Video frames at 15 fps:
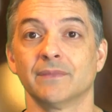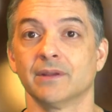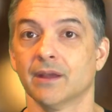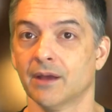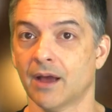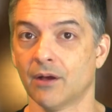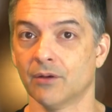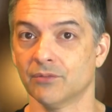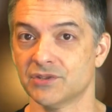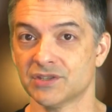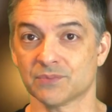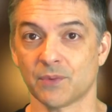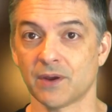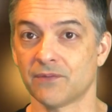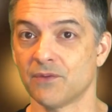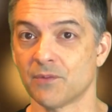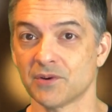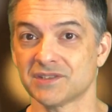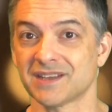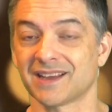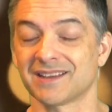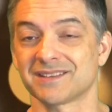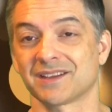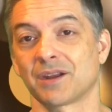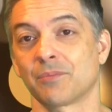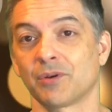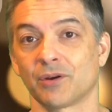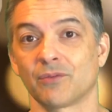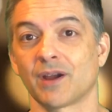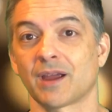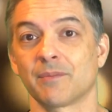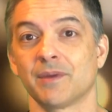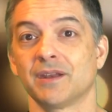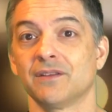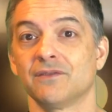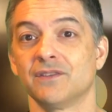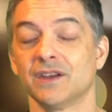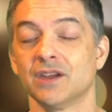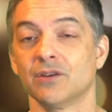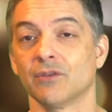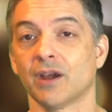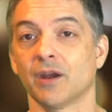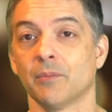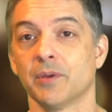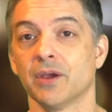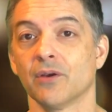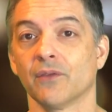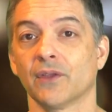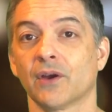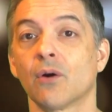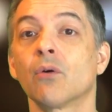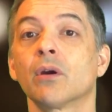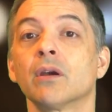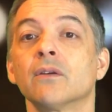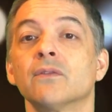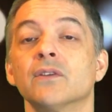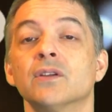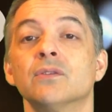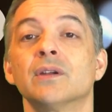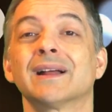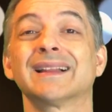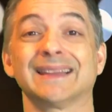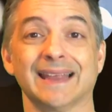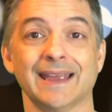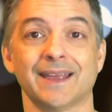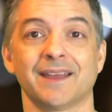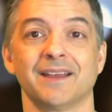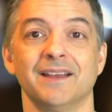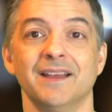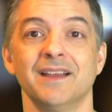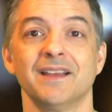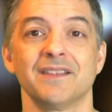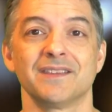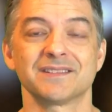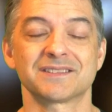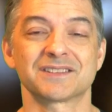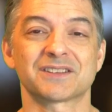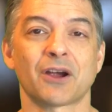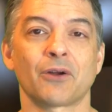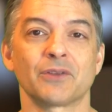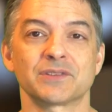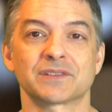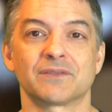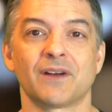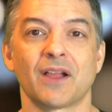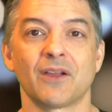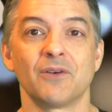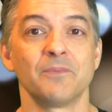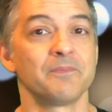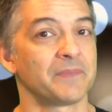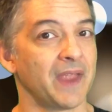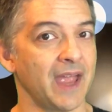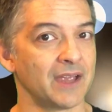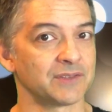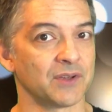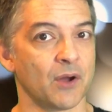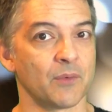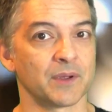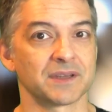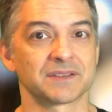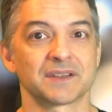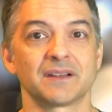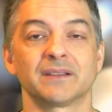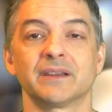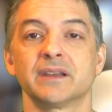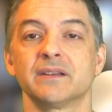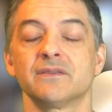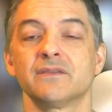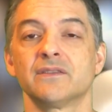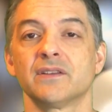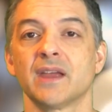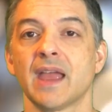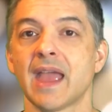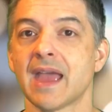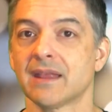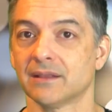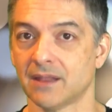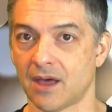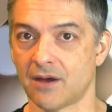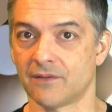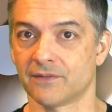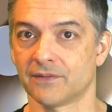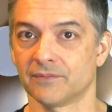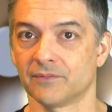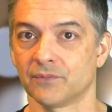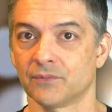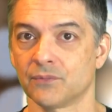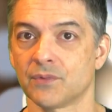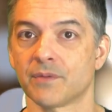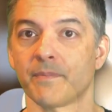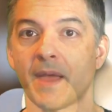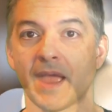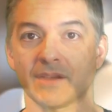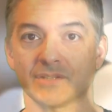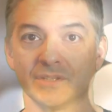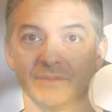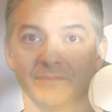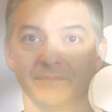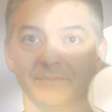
I'll just wait a few more seconds. I'm going to put a recommended video right up here in the corner for you to click. This is Carlos Cavallo. As always, live and love with passion.